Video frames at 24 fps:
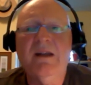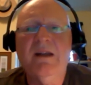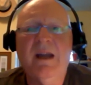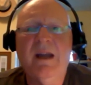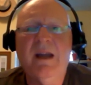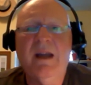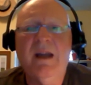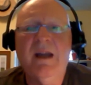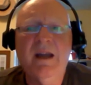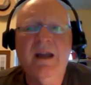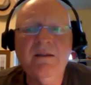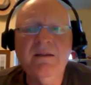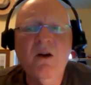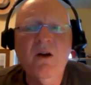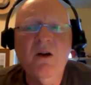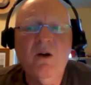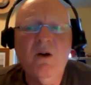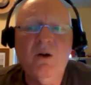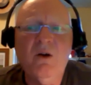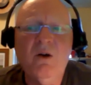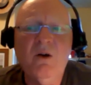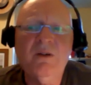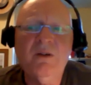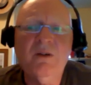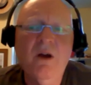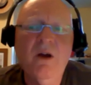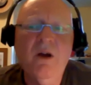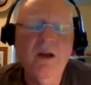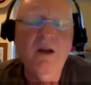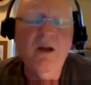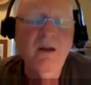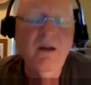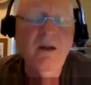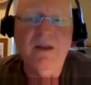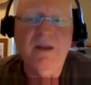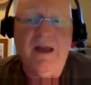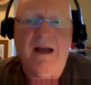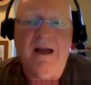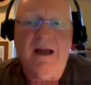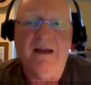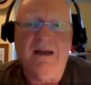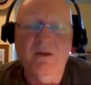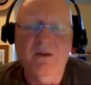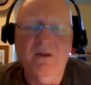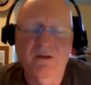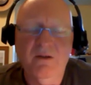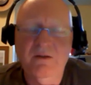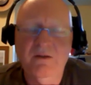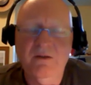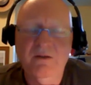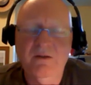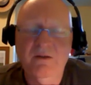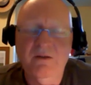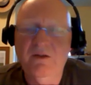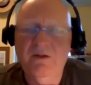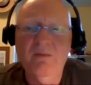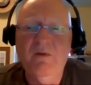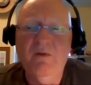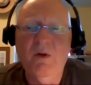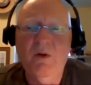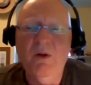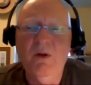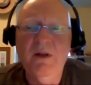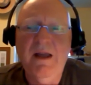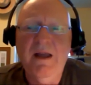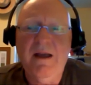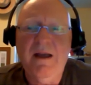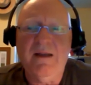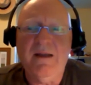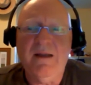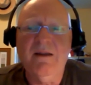And on top of that, on top of all that,